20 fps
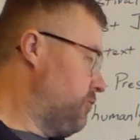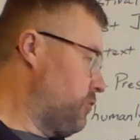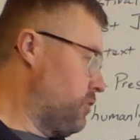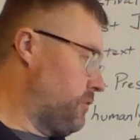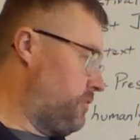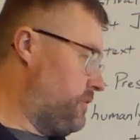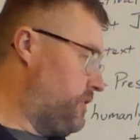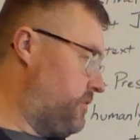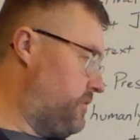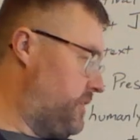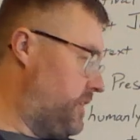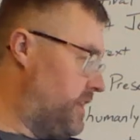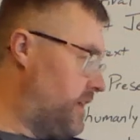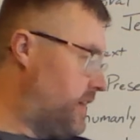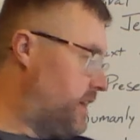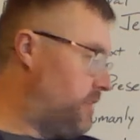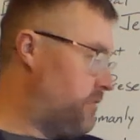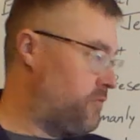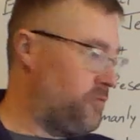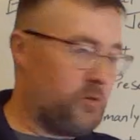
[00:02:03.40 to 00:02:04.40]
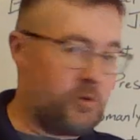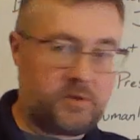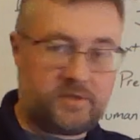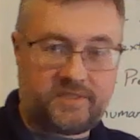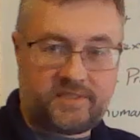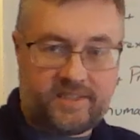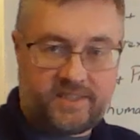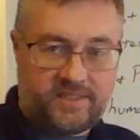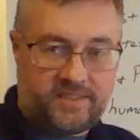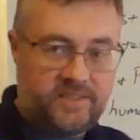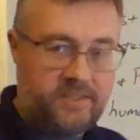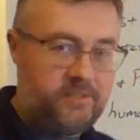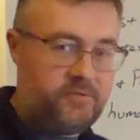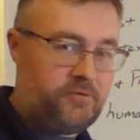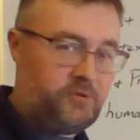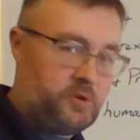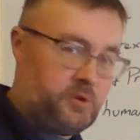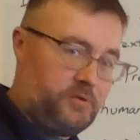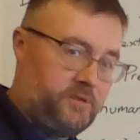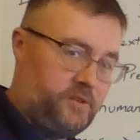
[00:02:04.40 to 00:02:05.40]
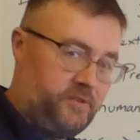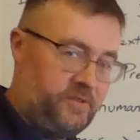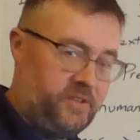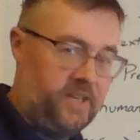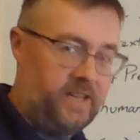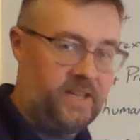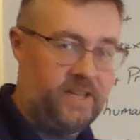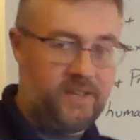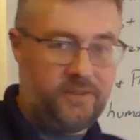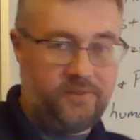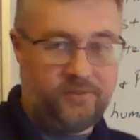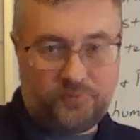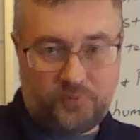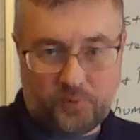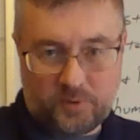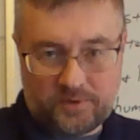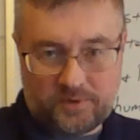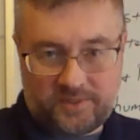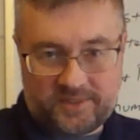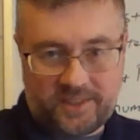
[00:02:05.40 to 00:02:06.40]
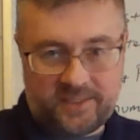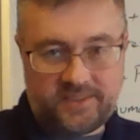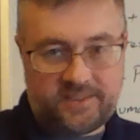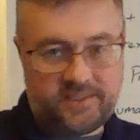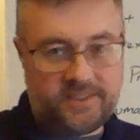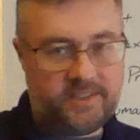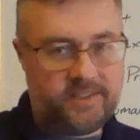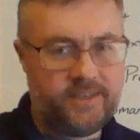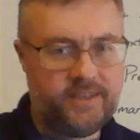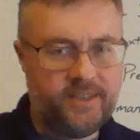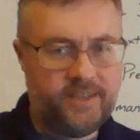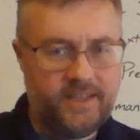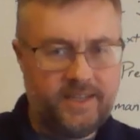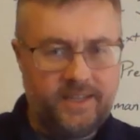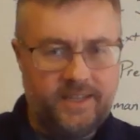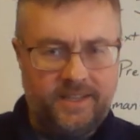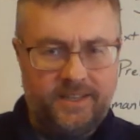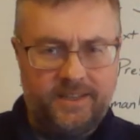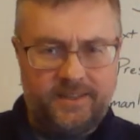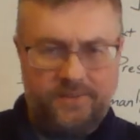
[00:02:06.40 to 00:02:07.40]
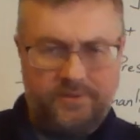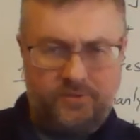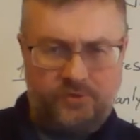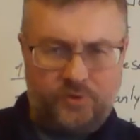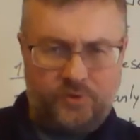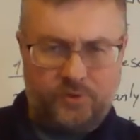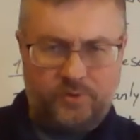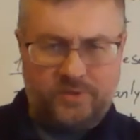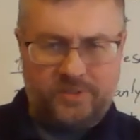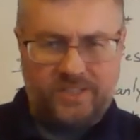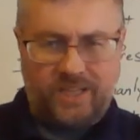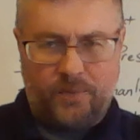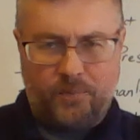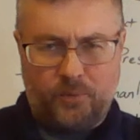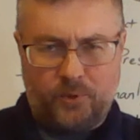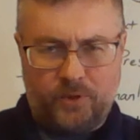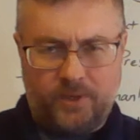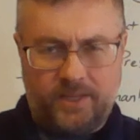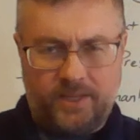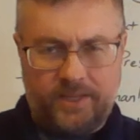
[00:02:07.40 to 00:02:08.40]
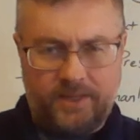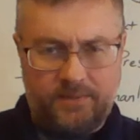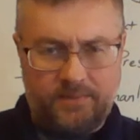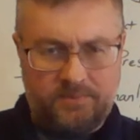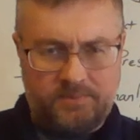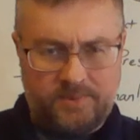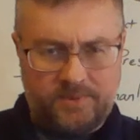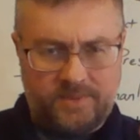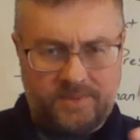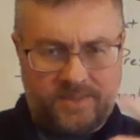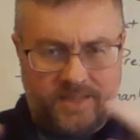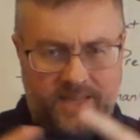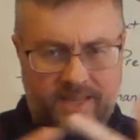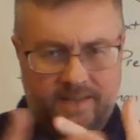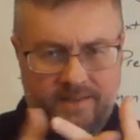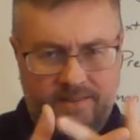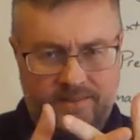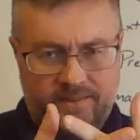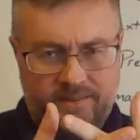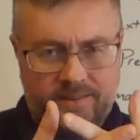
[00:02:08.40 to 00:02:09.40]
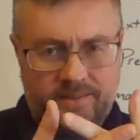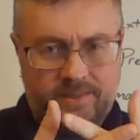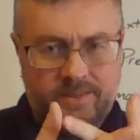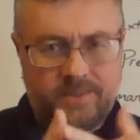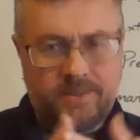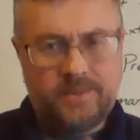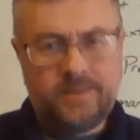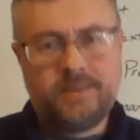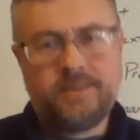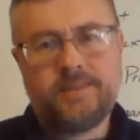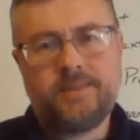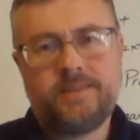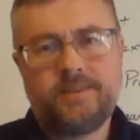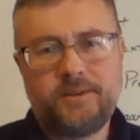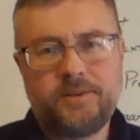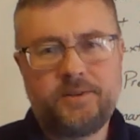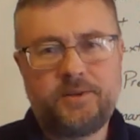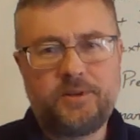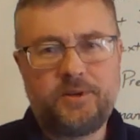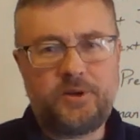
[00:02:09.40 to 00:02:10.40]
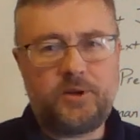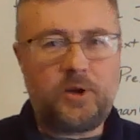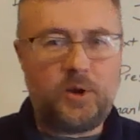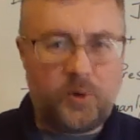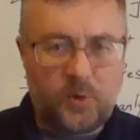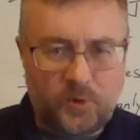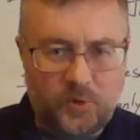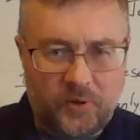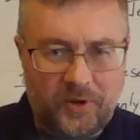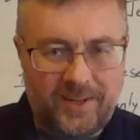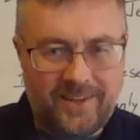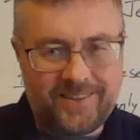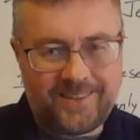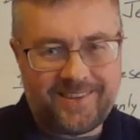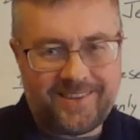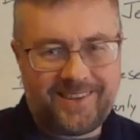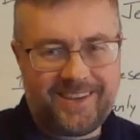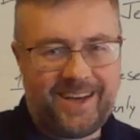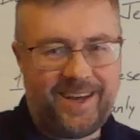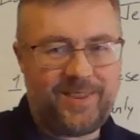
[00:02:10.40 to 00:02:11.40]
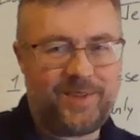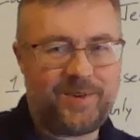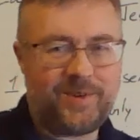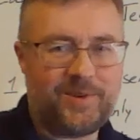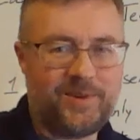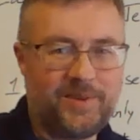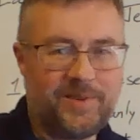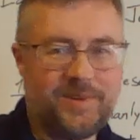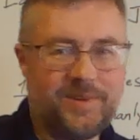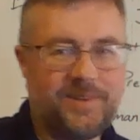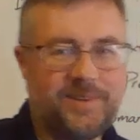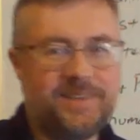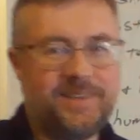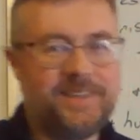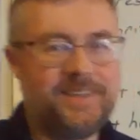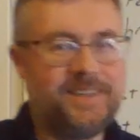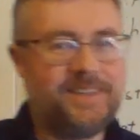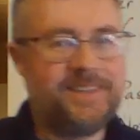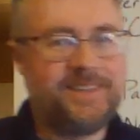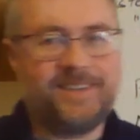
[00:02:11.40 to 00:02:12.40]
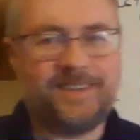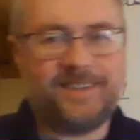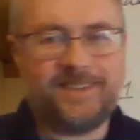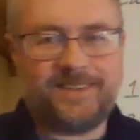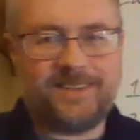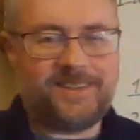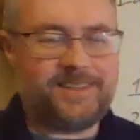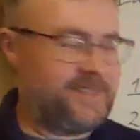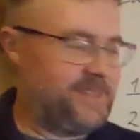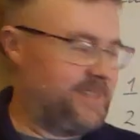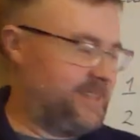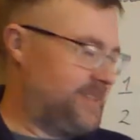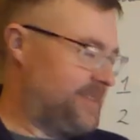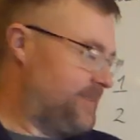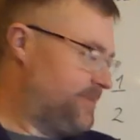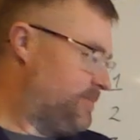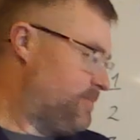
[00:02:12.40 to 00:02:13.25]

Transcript: 459, 460, 459, 460. Two separate hymns that go great together. Uh,